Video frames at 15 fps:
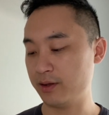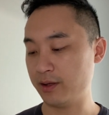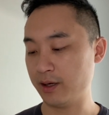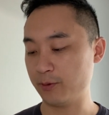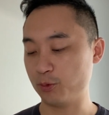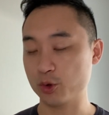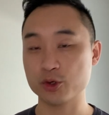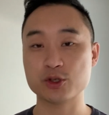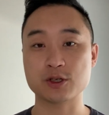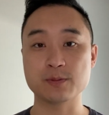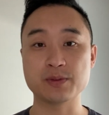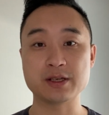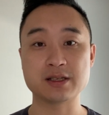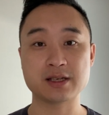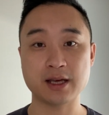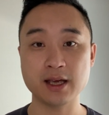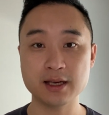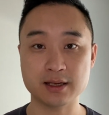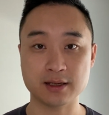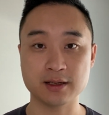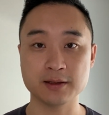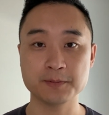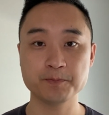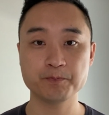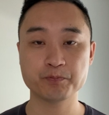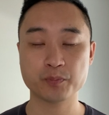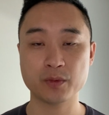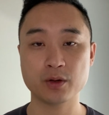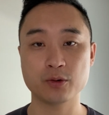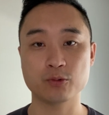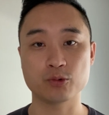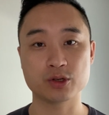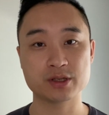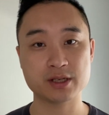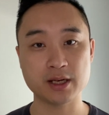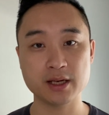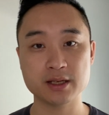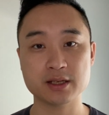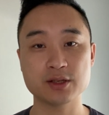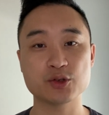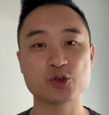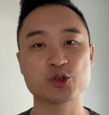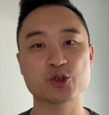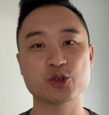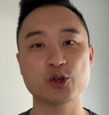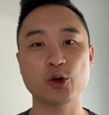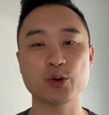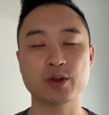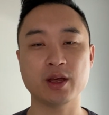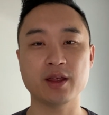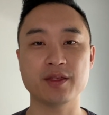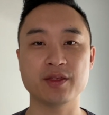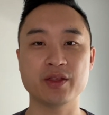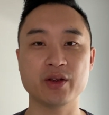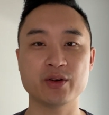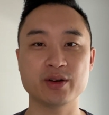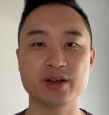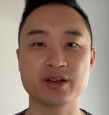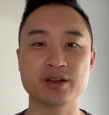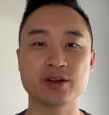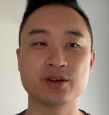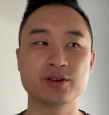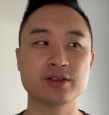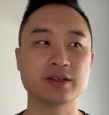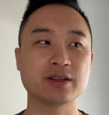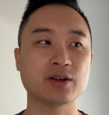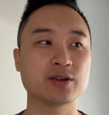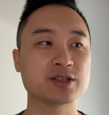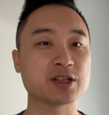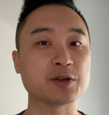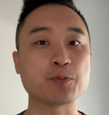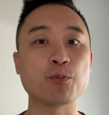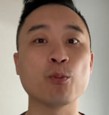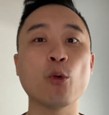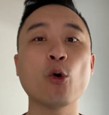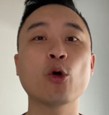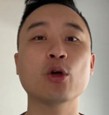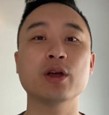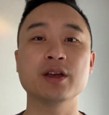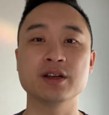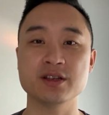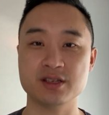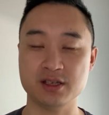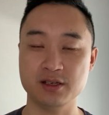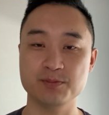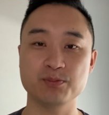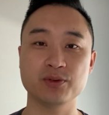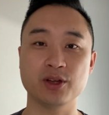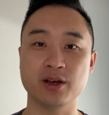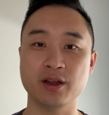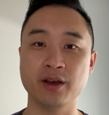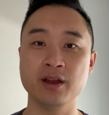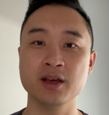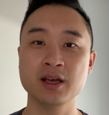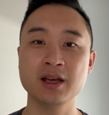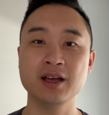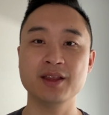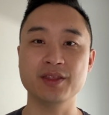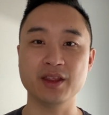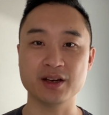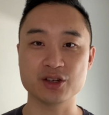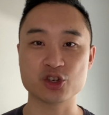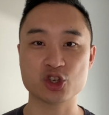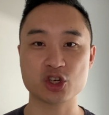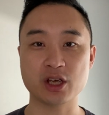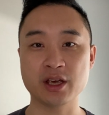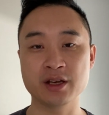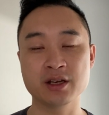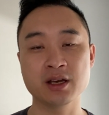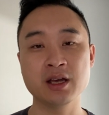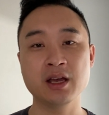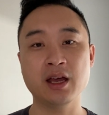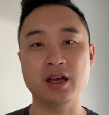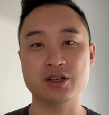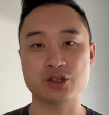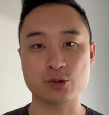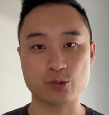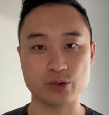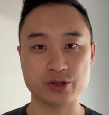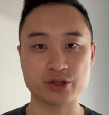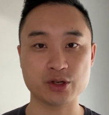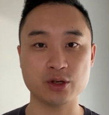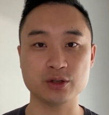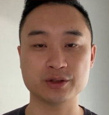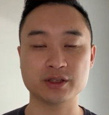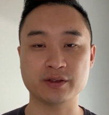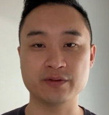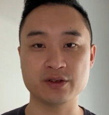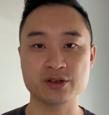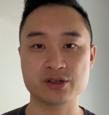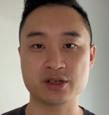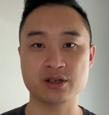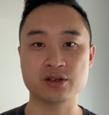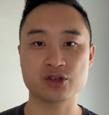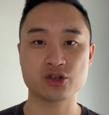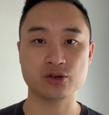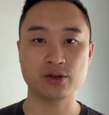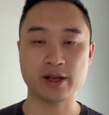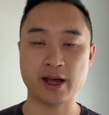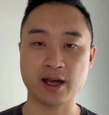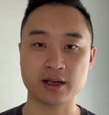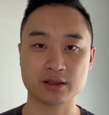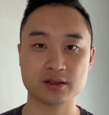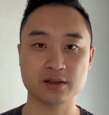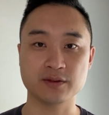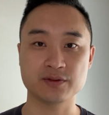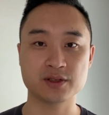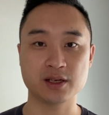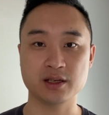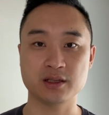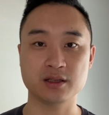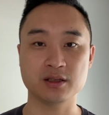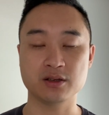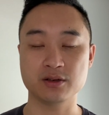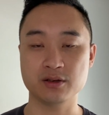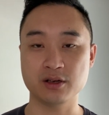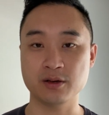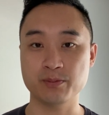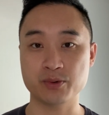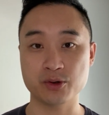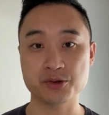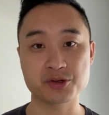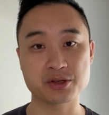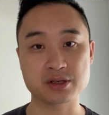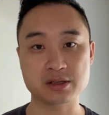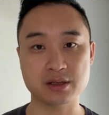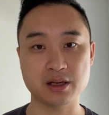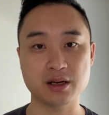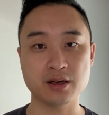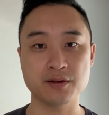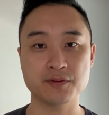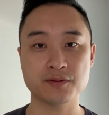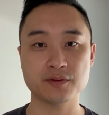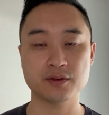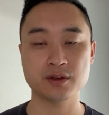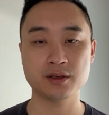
were to be taken were taken so that there isn't more innocent blood that is shed as a result of this initial act of taking a person's life.